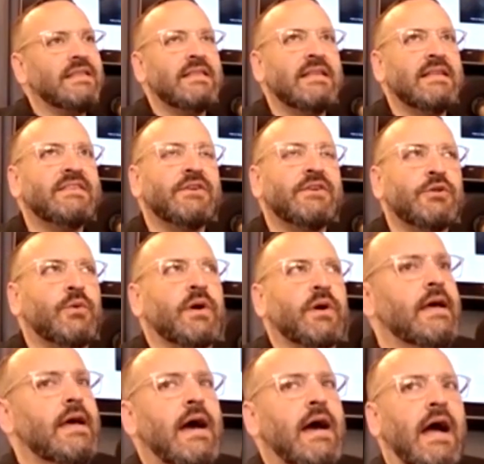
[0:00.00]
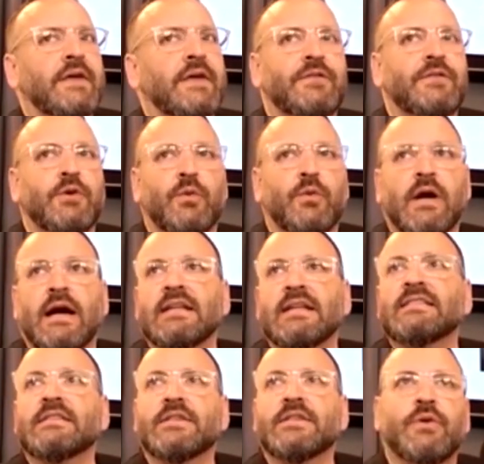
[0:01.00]
That's a good question. I think that we're
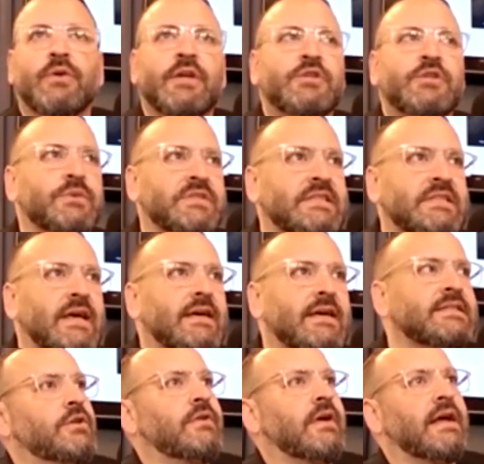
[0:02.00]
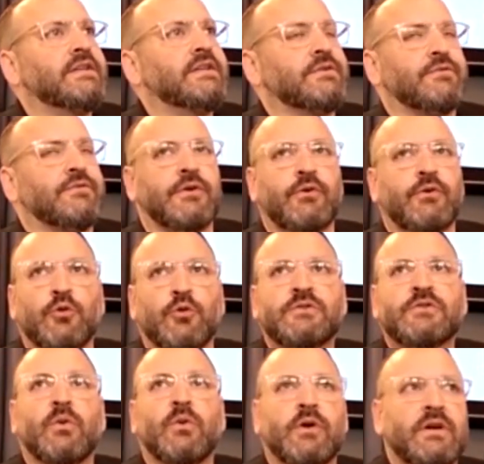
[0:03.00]
constantly trying to assess. Got different
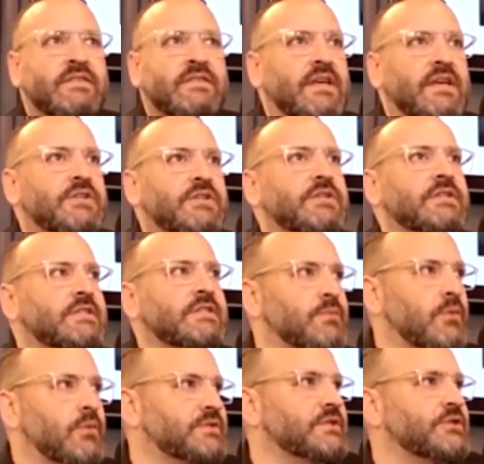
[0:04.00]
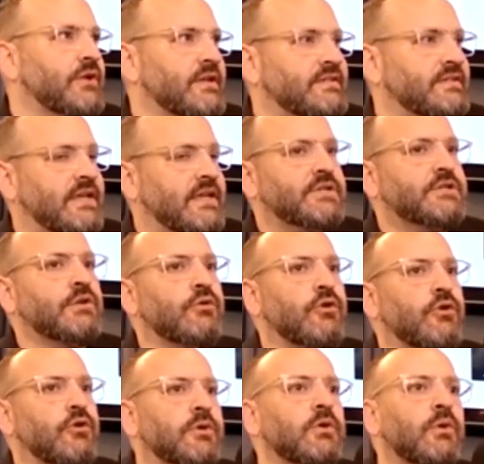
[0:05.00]
groups, organizations, mostly transnational
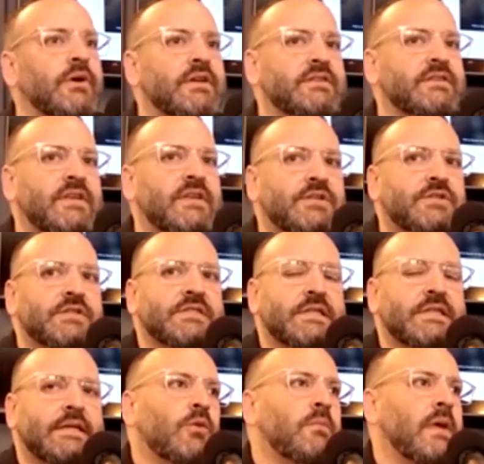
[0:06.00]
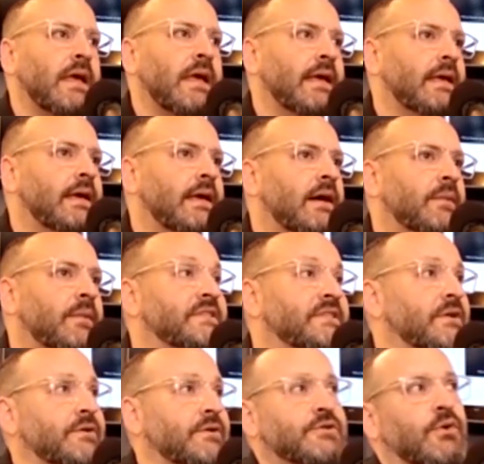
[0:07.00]
criminal organizations that may be
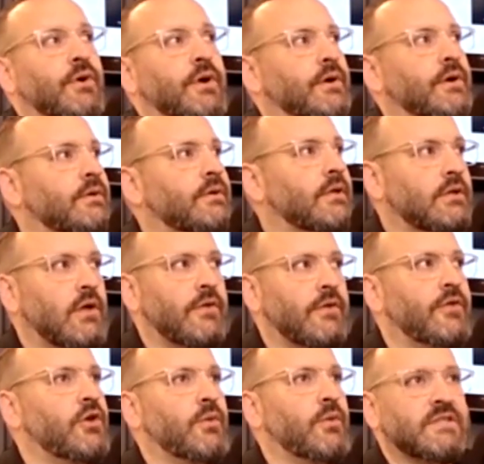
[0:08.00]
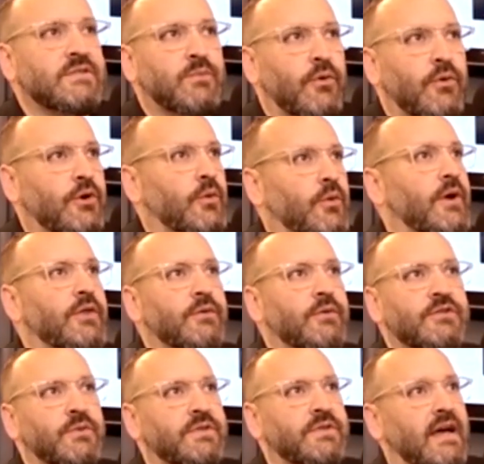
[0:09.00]
territorial along the U.S. border, whether
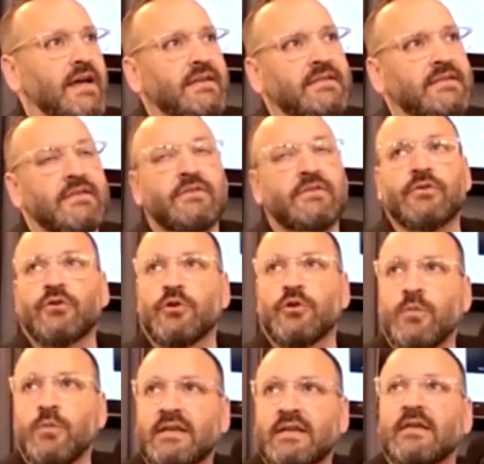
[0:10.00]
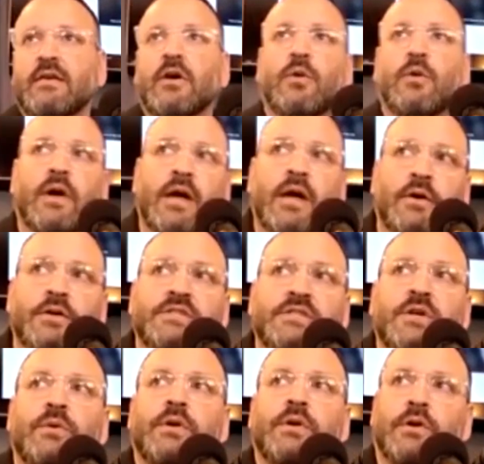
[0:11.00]
it's with Texas or New Mexico or
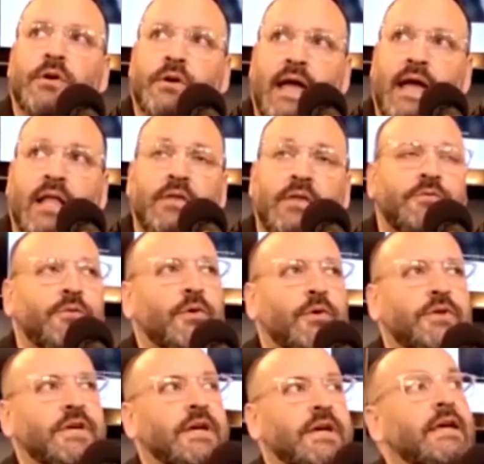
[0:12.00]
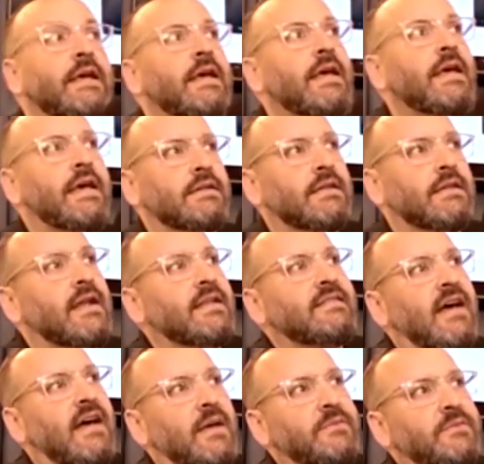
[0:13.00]
Arizona or California. And a lot of
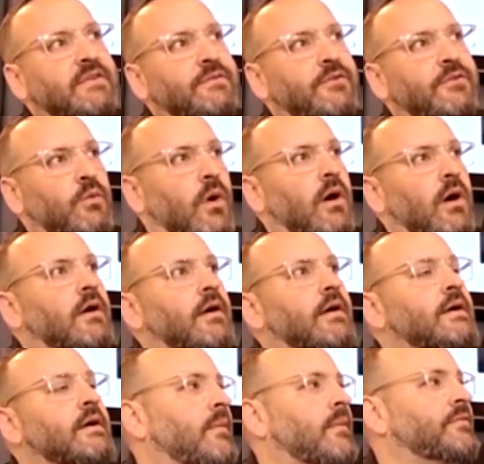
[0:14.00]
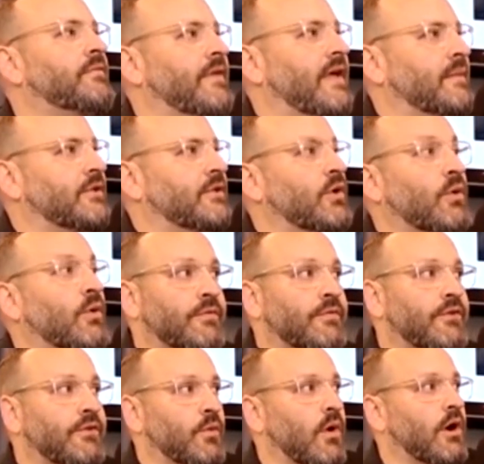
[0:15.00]
times, if you are a family or
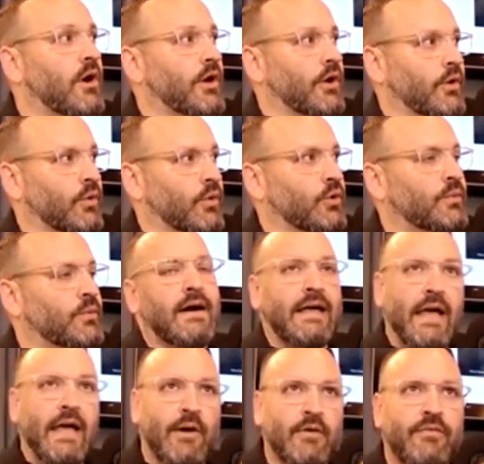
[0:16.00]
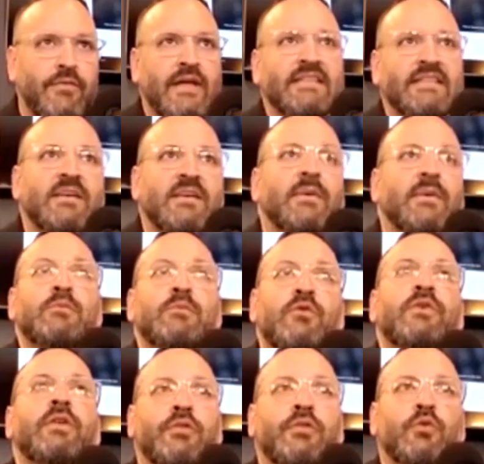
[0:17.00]
if you are a group caravan, somebody
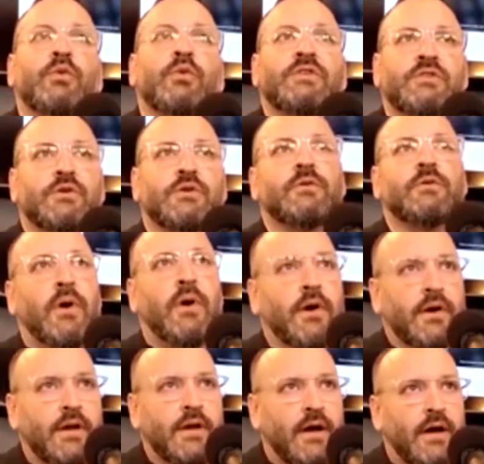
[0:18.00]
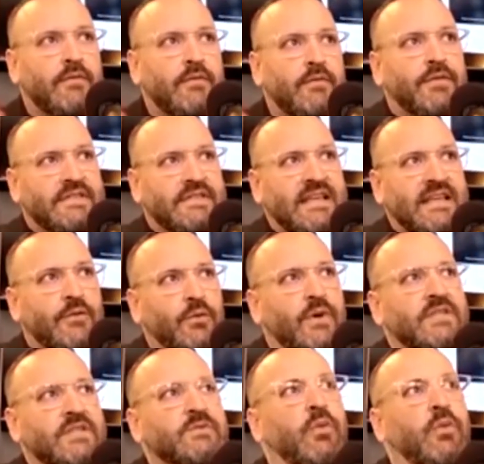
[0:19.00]
moving through a certain part of the
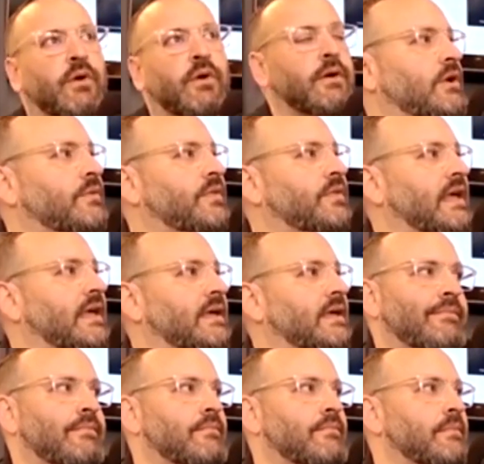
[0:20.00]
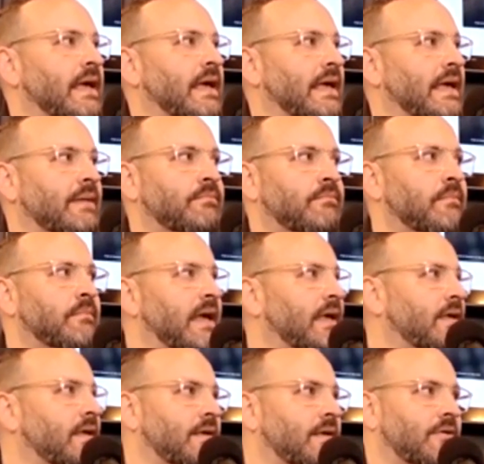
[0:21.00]
Southwest border, they may
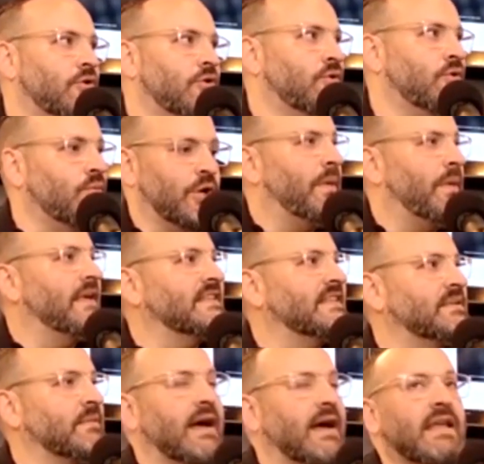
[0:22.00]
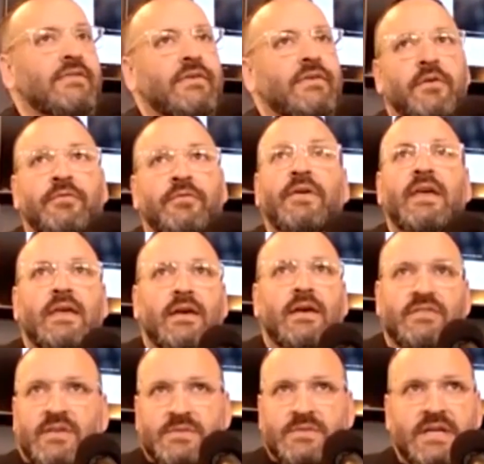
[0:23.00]
make you pay some kind of a fee
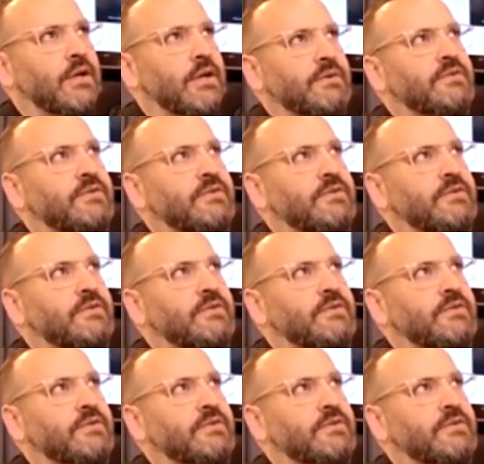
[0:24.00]
of some type.